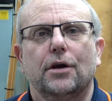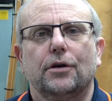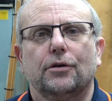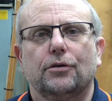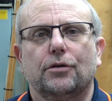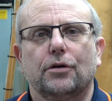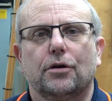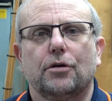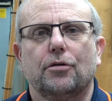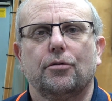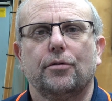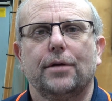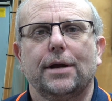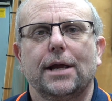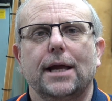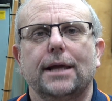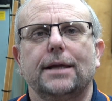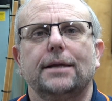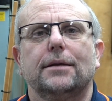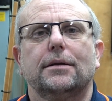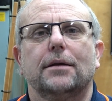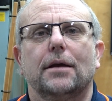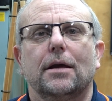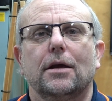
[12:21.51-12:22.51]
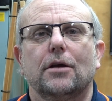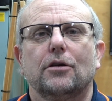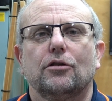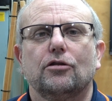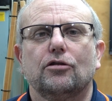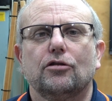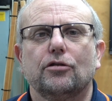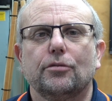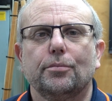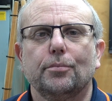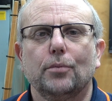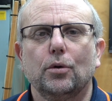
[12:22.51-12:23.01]
to create
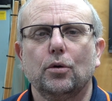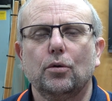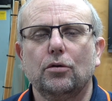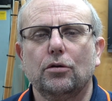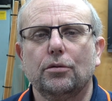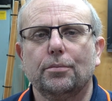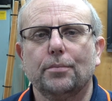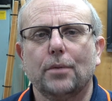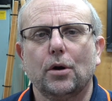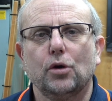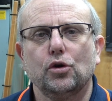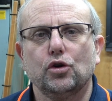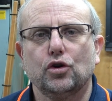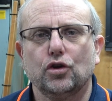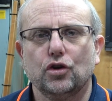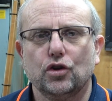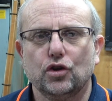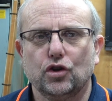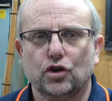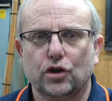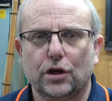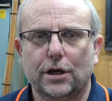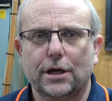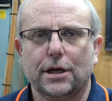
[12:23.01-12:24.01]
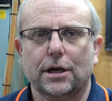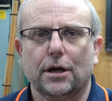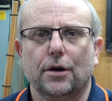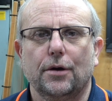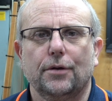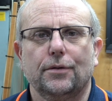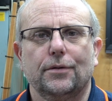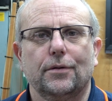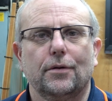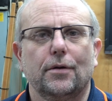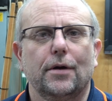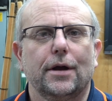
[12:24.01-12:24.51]
smooth motion
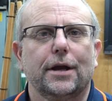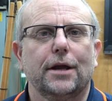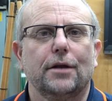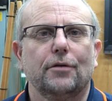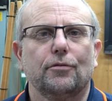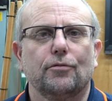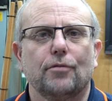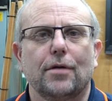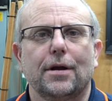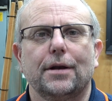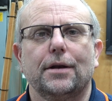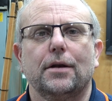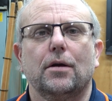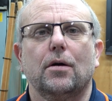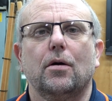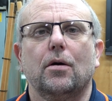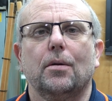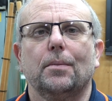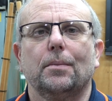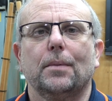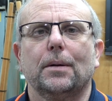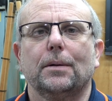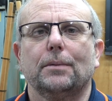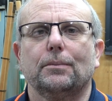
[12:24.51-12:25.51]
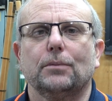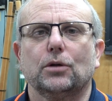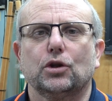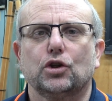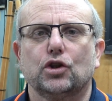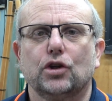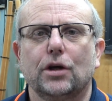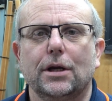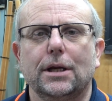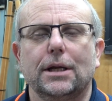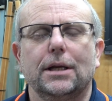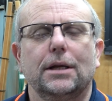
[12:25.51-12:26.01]
G-code that I can run on my
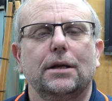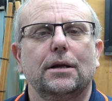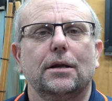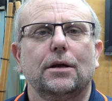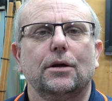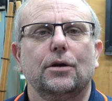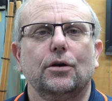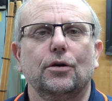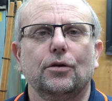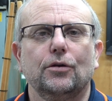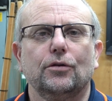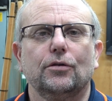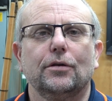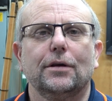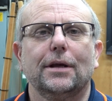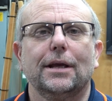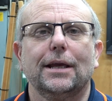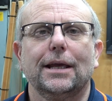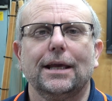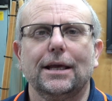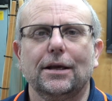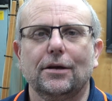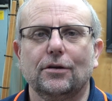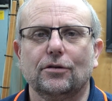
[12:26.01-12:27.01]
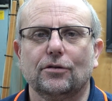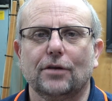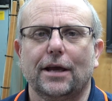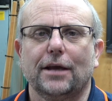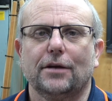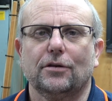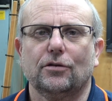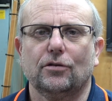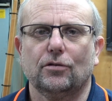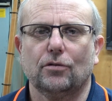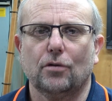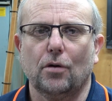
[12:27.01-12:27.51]
machine using
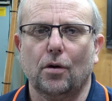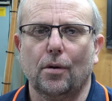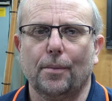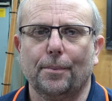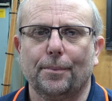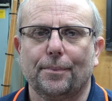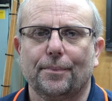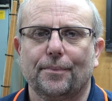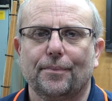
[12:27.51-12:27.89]
exact stop.